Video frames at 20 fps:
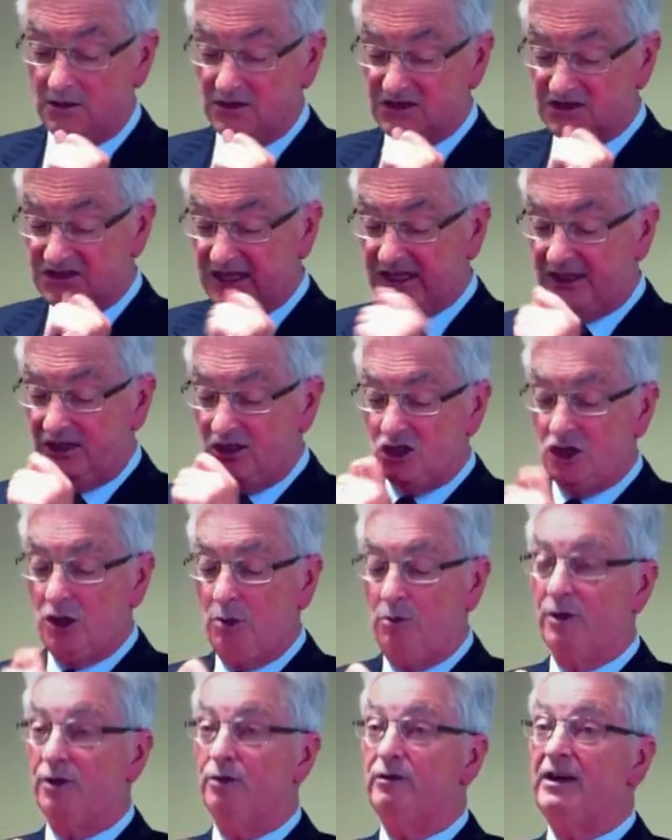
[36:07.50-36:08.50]
The second issue
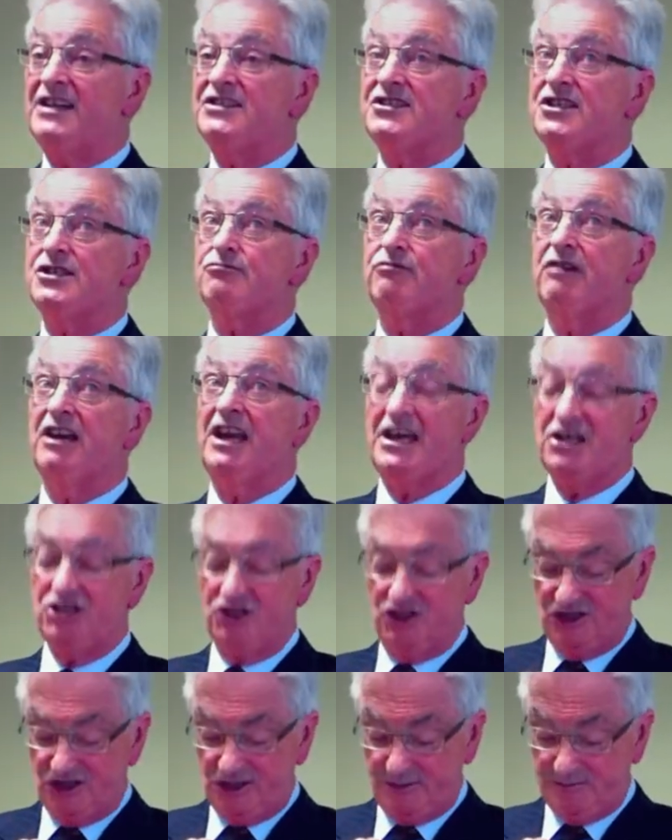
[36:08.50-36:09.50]
I want to raise is
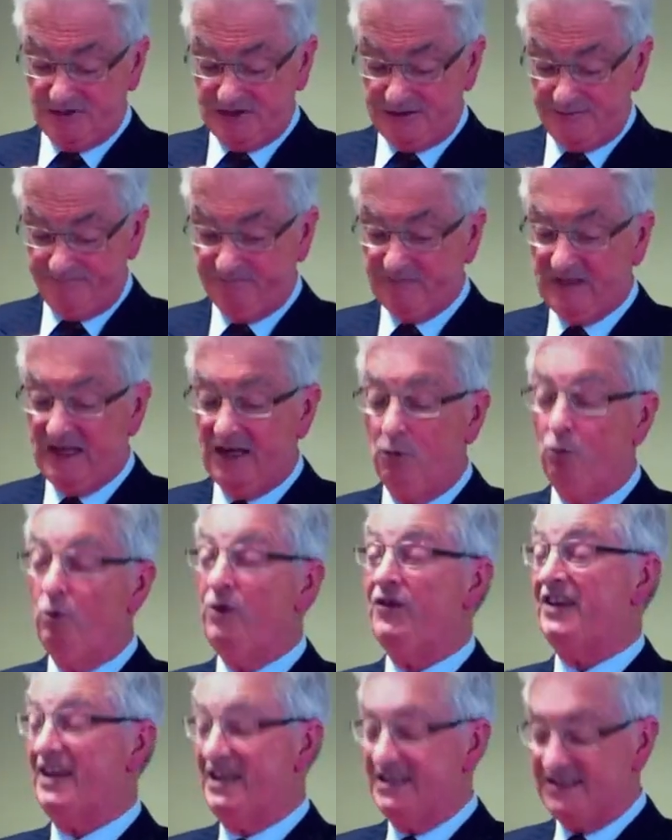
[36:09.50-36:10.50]
relationships
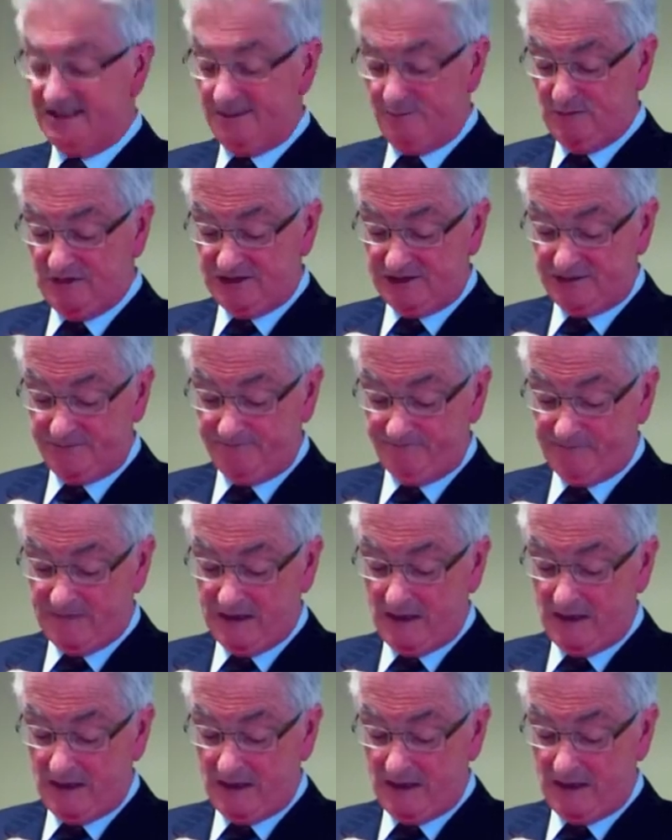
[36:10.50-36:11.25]
with customers.